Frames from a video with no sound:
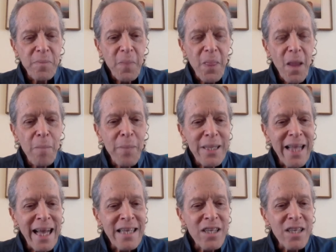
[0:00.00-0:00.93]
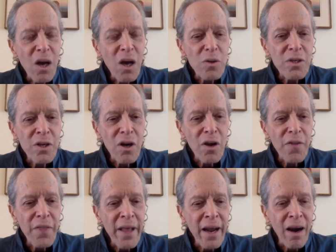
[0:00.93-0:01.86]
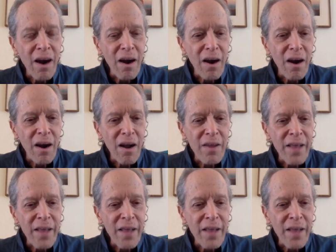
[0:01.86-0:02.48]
but they don't turn their